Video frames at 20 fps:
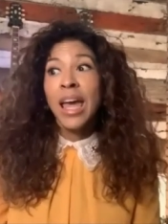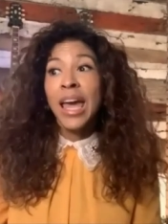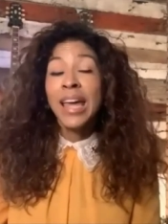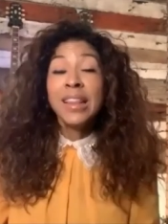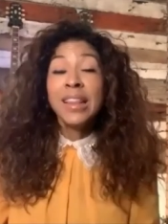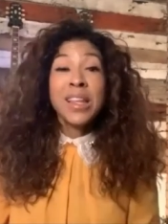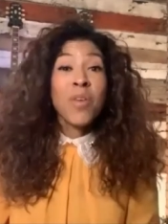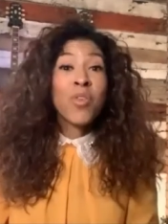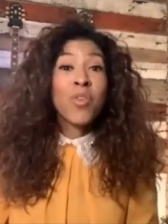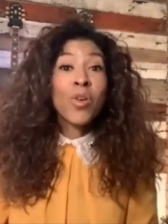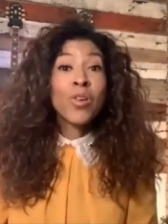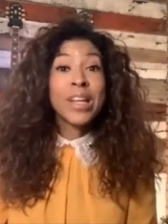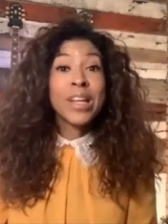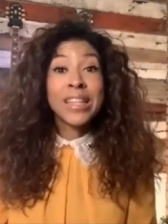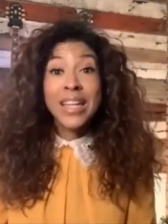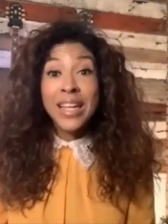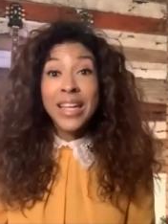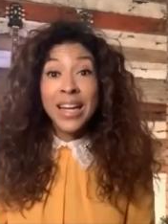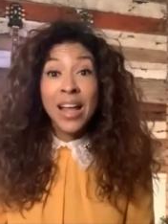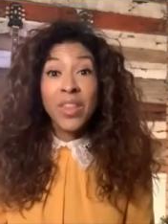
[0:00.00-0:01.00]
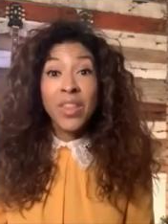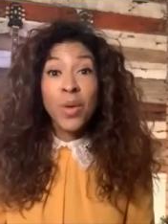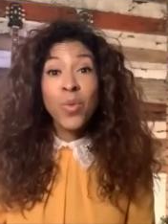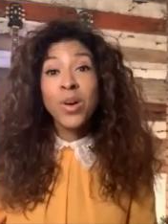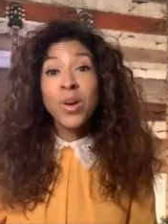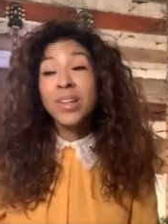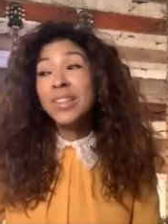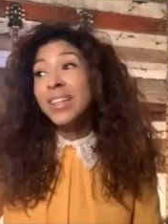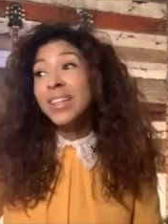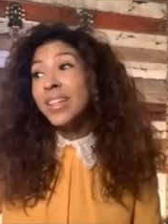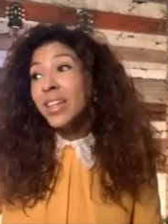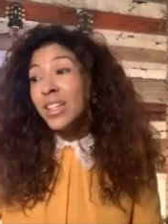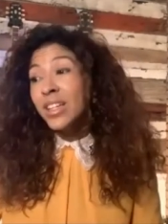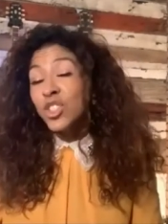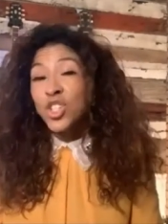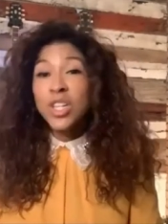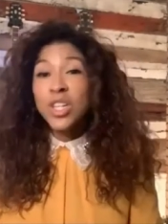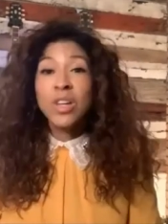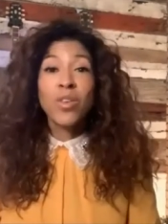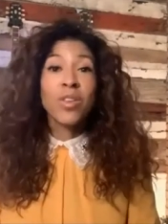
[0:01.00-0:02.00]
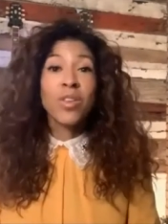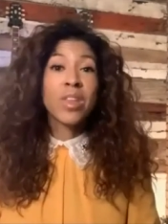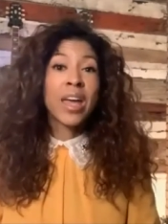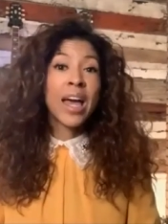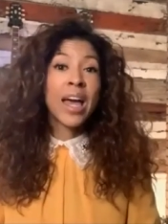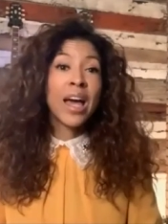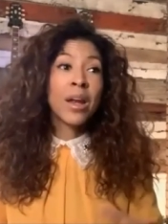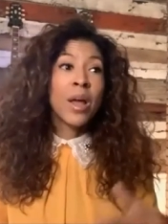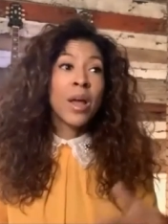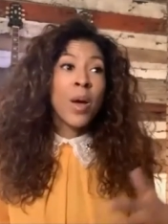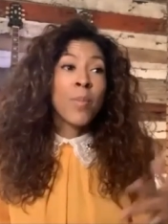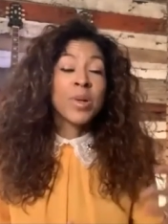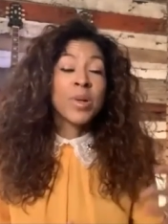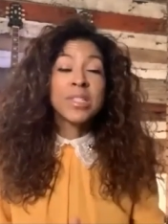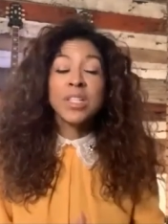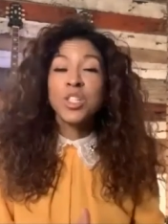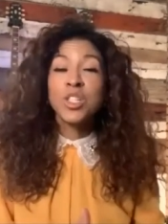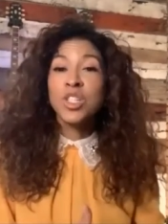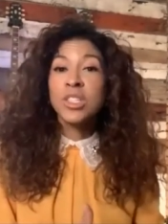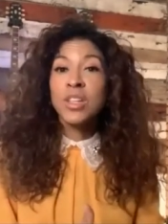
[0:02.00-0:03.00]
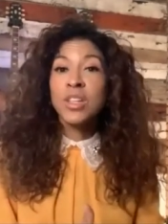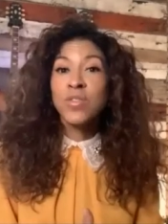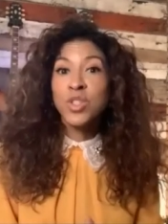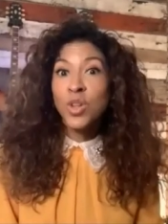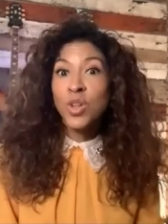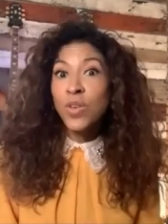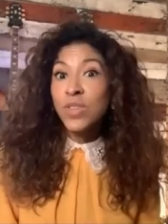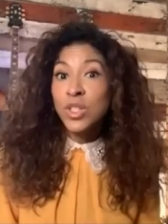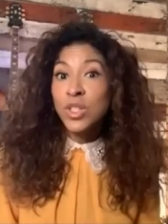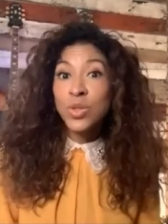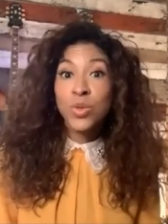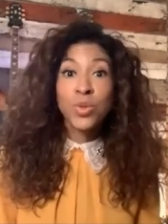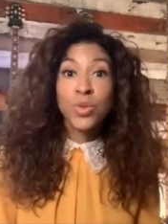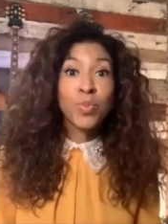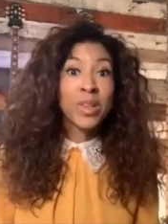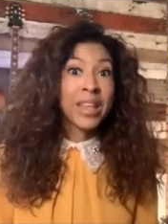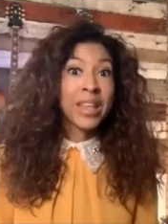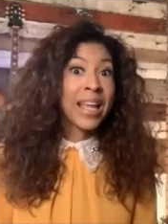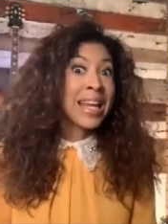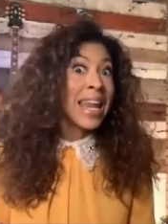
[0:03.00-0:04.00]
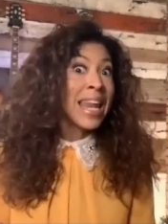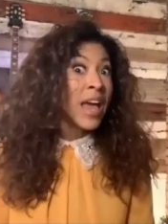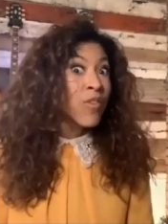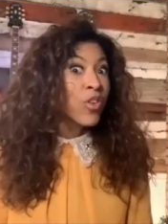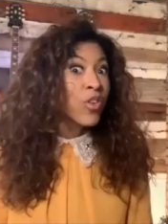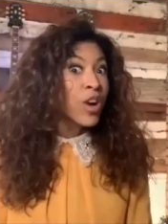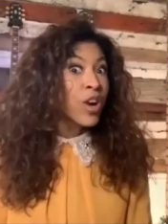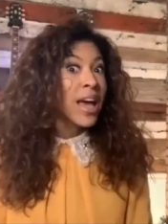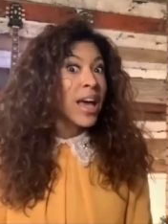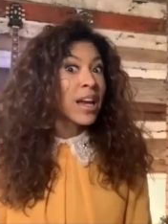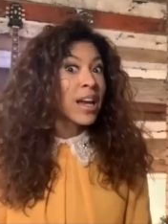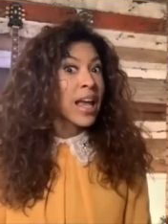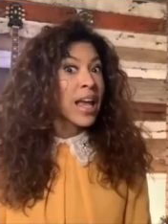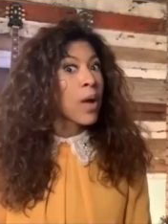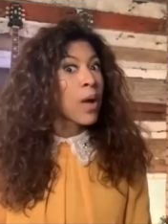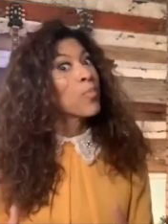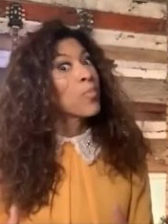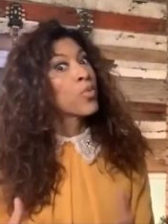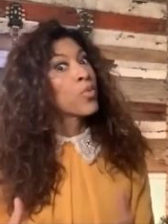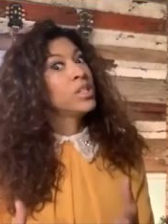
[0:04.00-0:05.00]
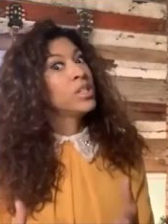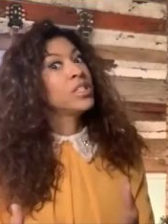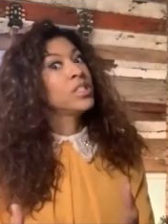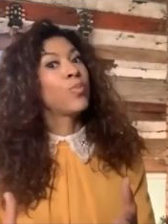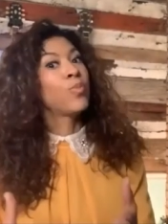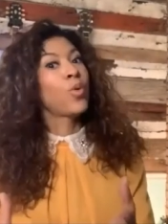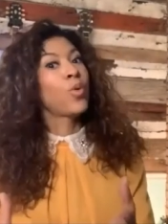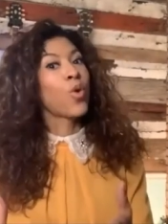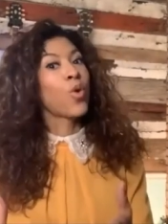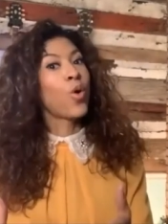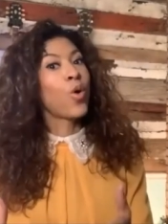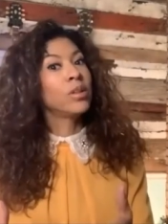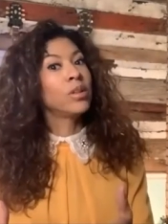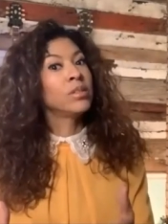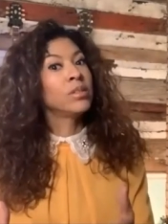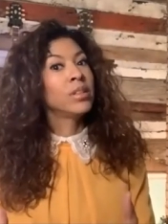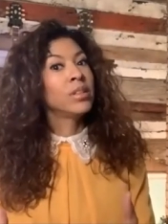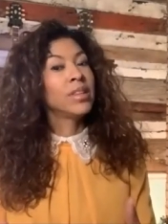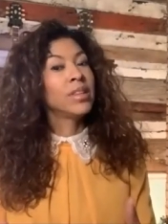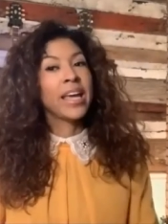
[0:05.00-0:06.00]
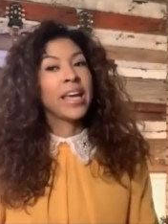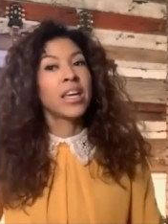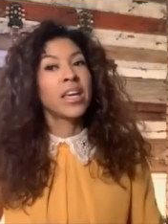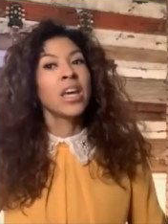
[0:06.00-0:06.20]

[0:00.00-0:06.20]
Gente Afro-Latina, they were in the kitchen or they had positions of servitude, but they never had like a principal role, like